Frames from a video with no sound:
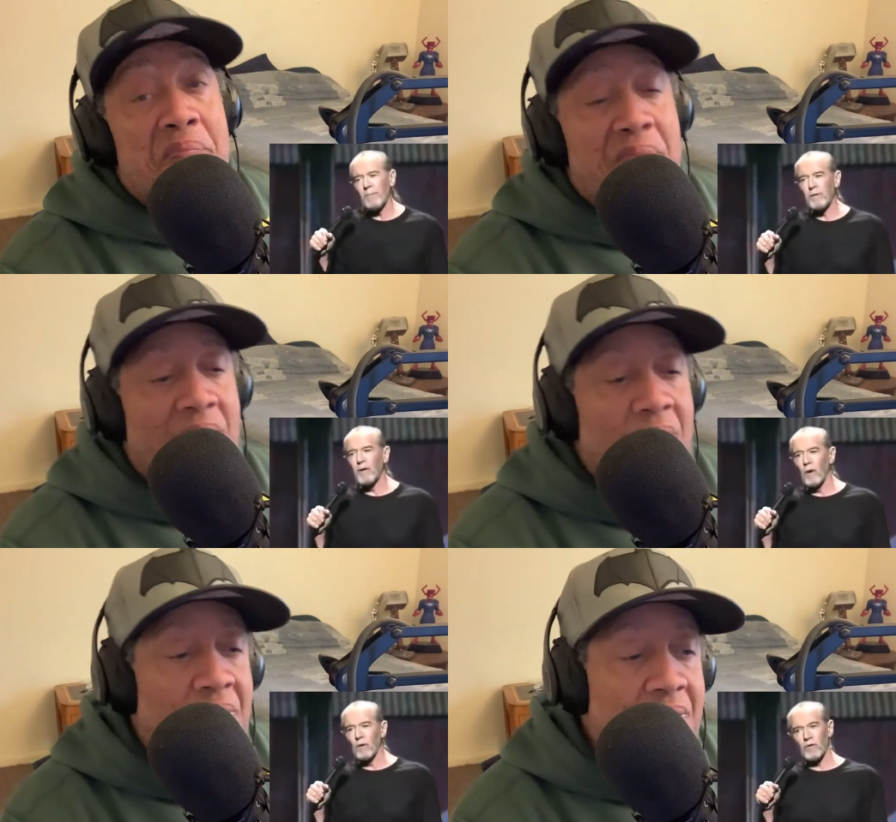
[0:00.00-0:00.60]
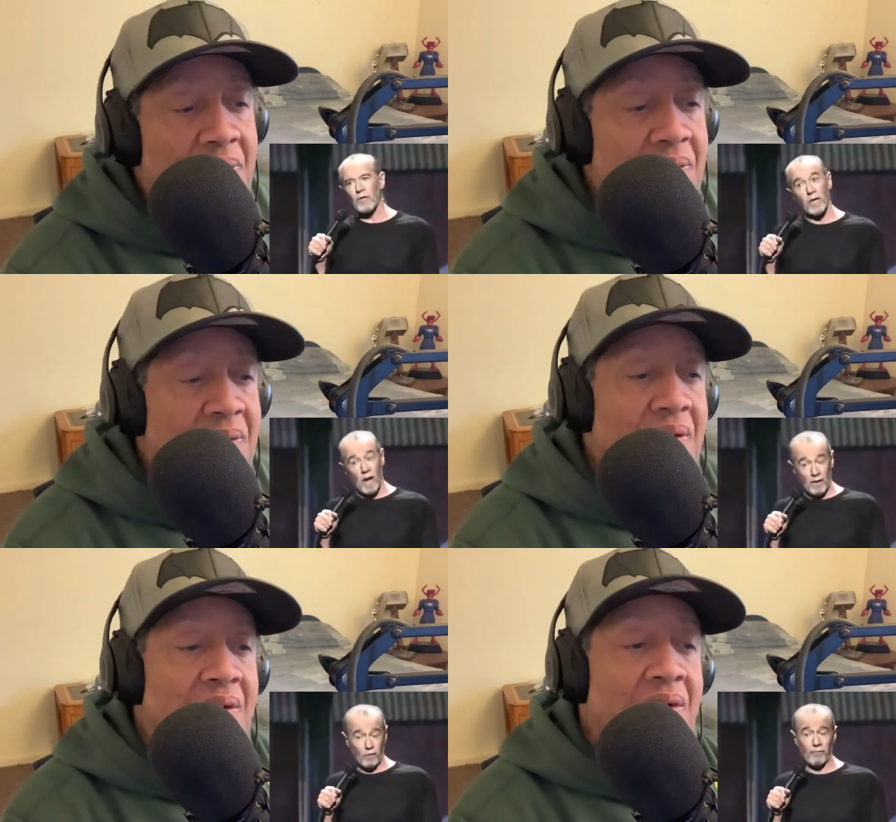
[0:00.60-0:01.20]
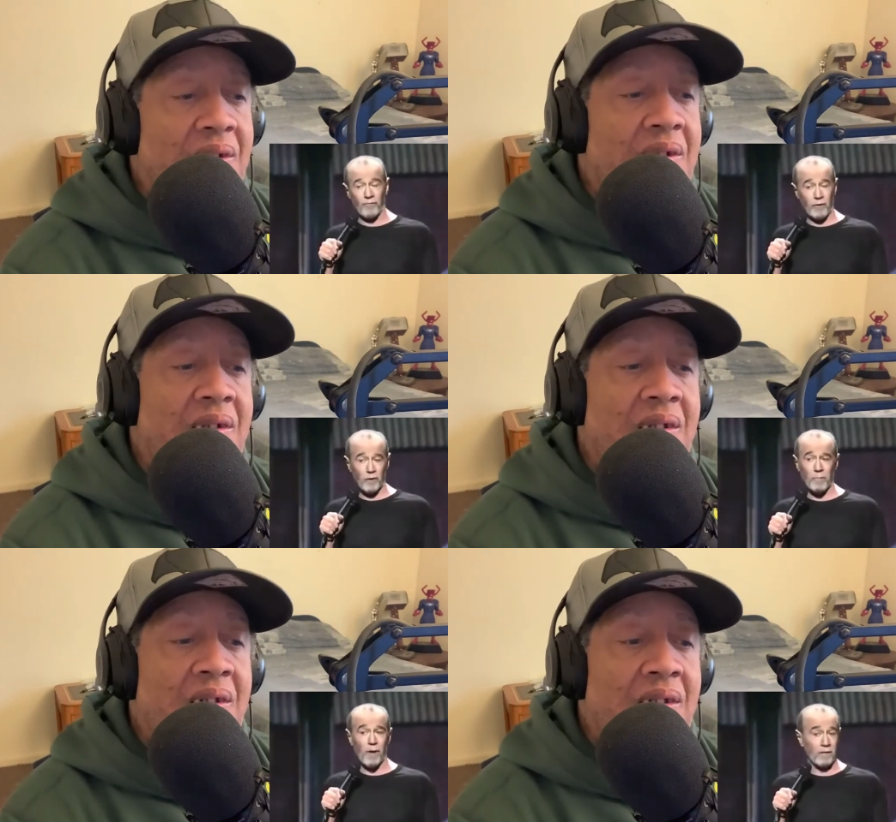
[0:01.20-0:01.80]
Speaker 1: might be noticing, I don't
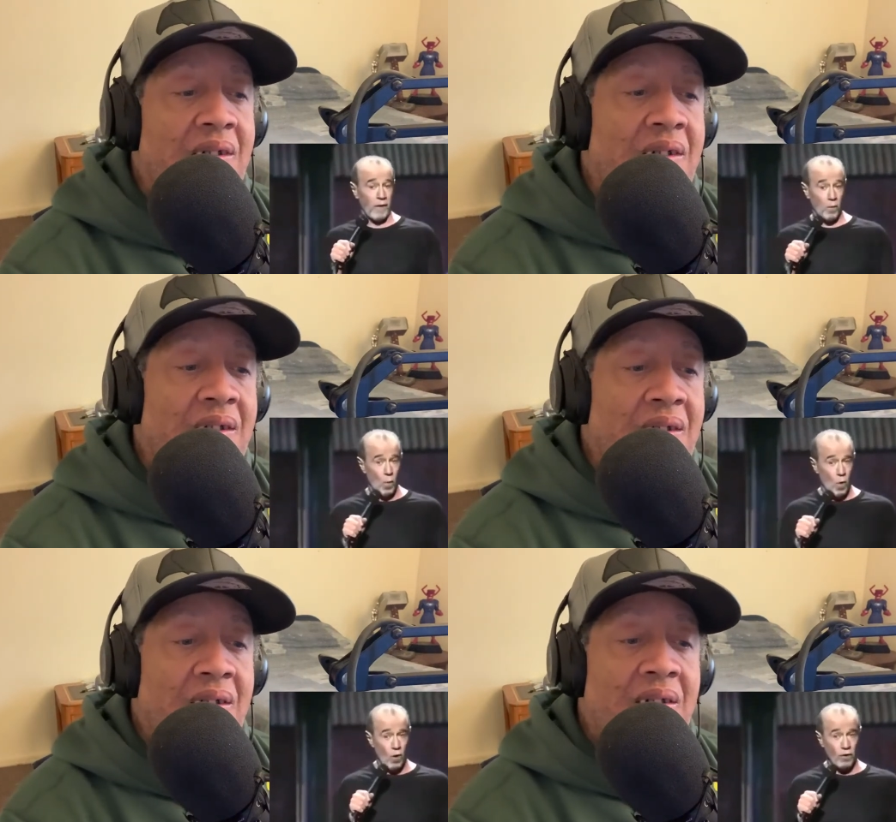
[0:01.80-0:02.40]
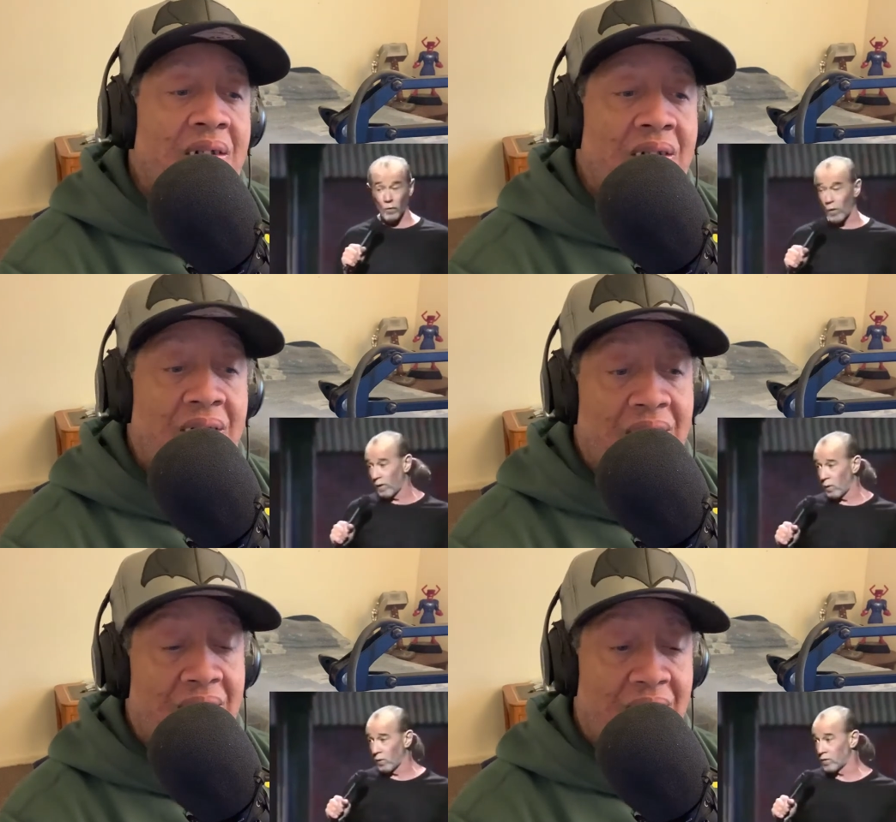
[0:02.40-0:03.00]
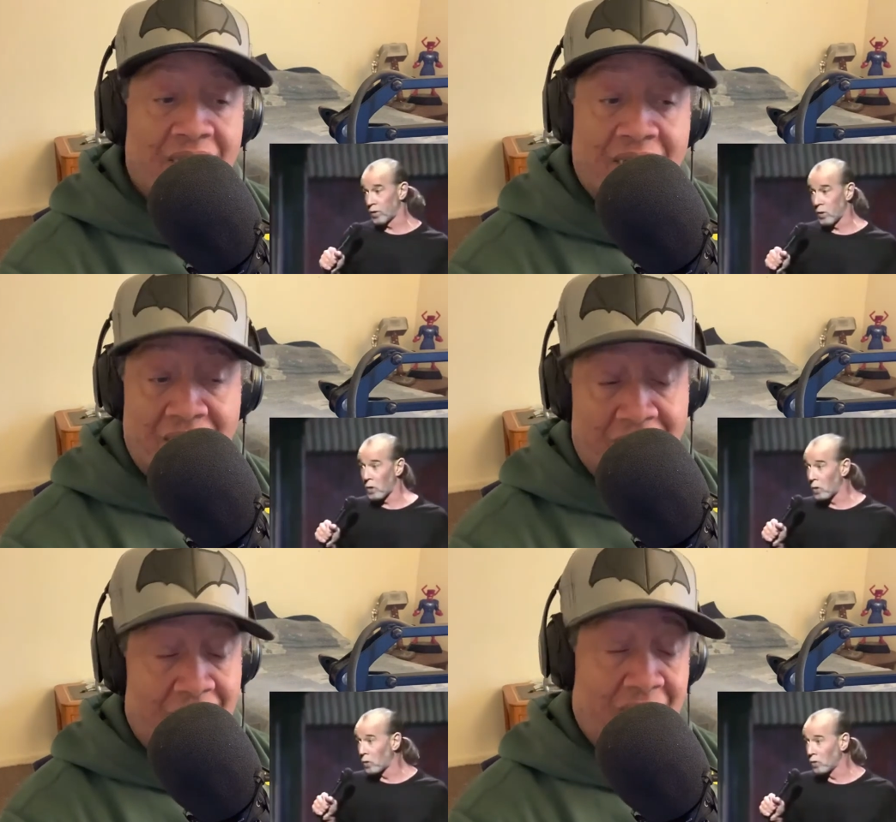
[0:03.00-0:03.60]
feel about that war the way we were
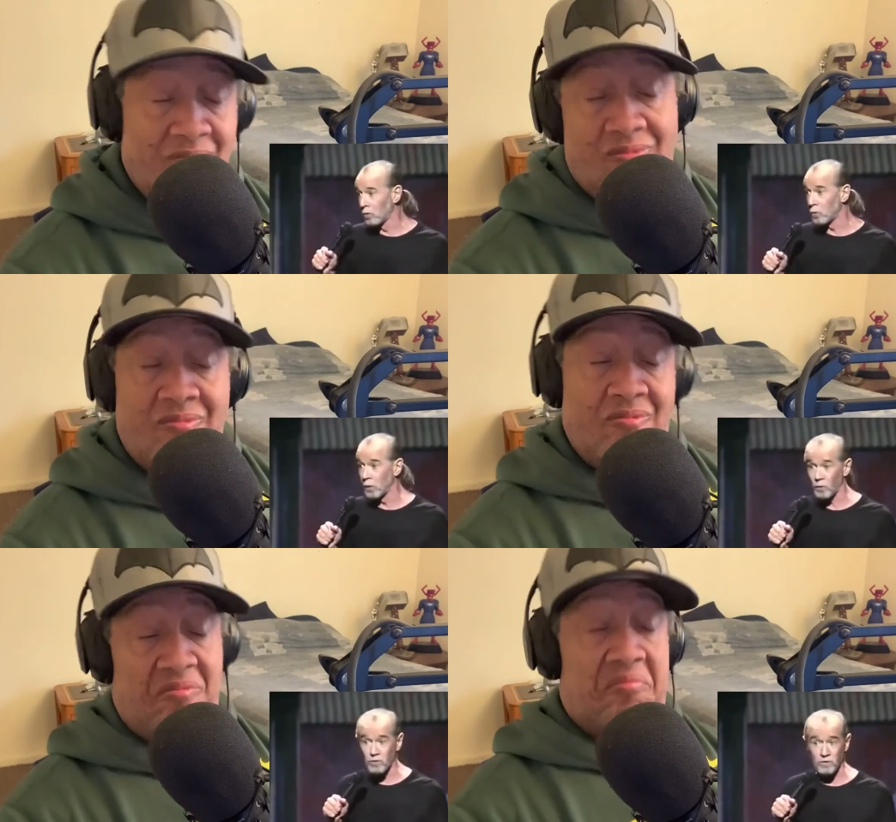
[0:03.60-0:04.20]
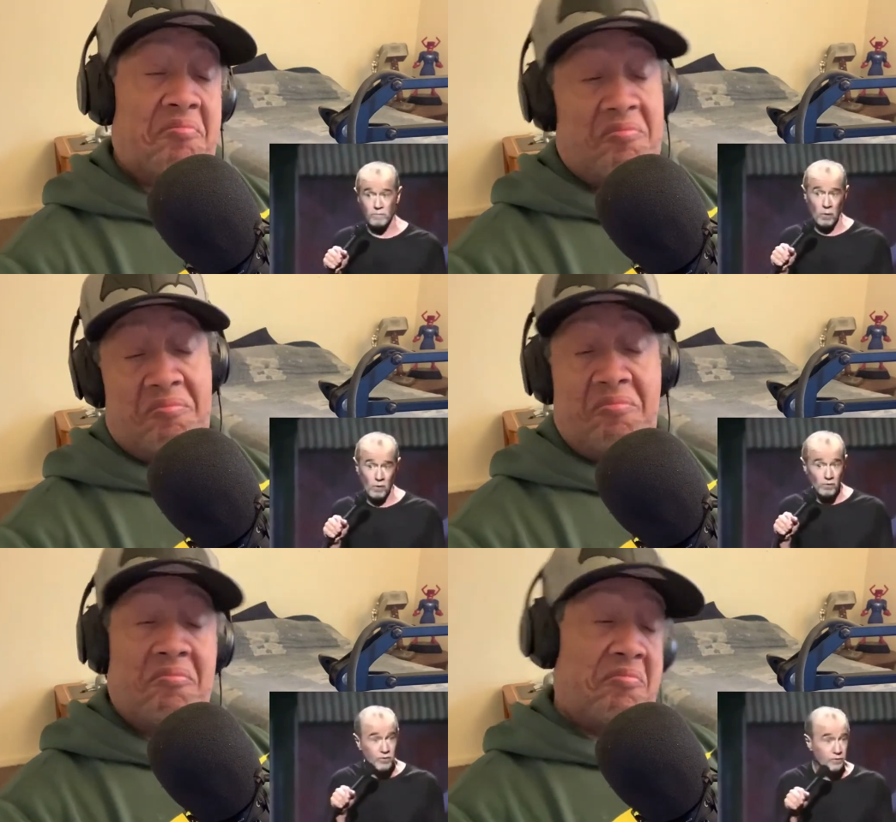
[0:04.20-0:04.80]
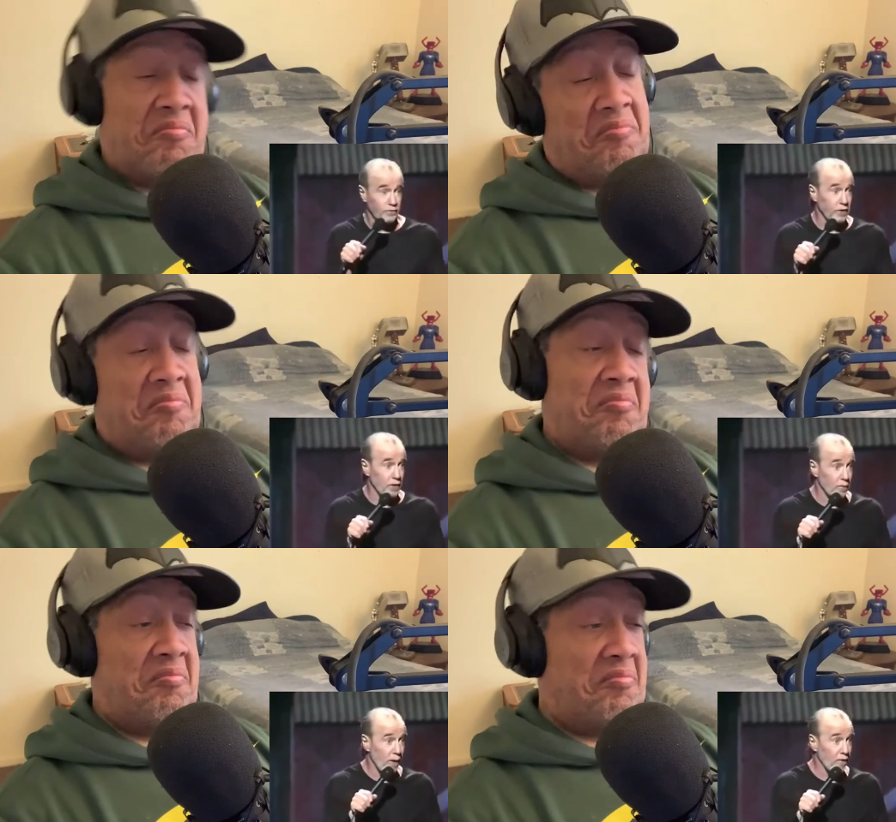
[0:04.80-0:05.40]
told we were supposed to
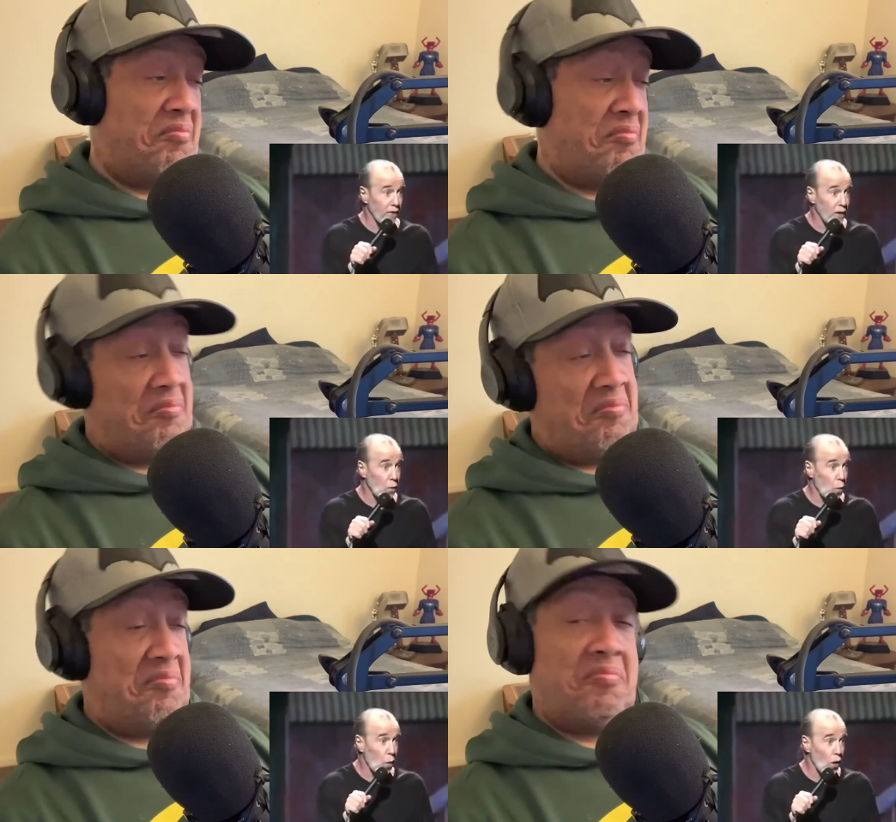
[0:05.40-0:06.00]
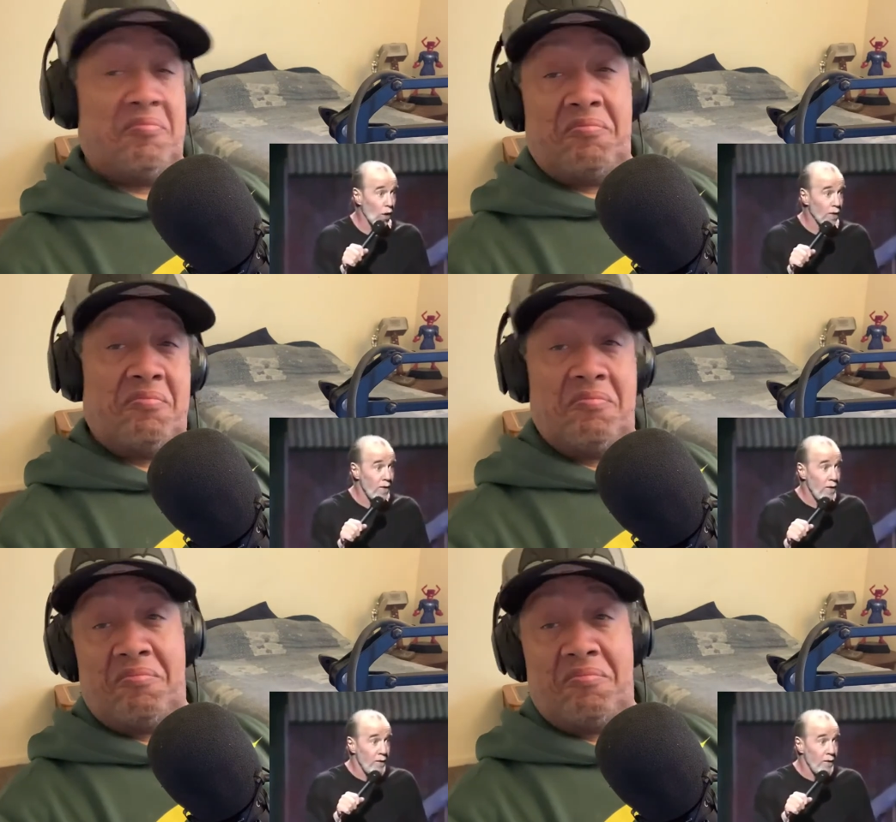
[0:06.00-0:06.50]
feel about that war.